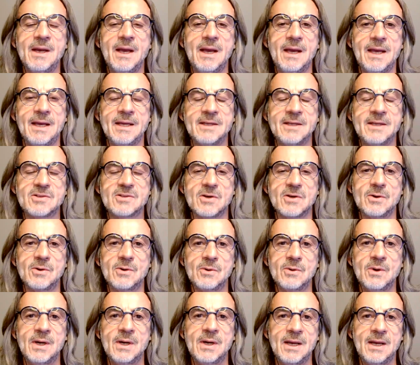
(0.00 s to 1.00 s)
and
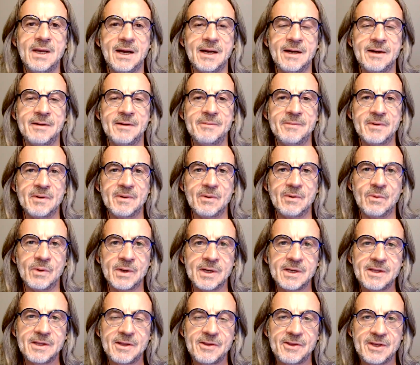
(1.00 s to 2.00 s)
so um, one
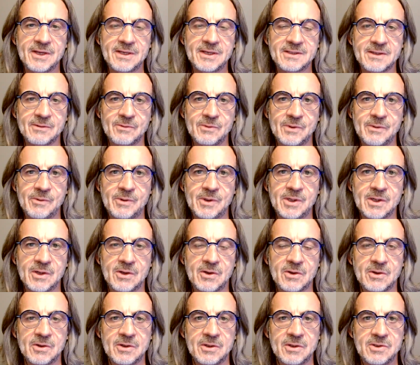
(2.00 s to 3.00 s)
of the things that we would
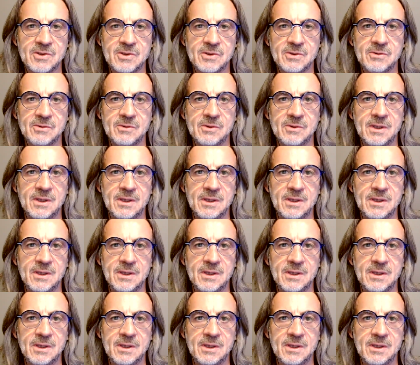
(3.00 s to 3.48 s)
encourage you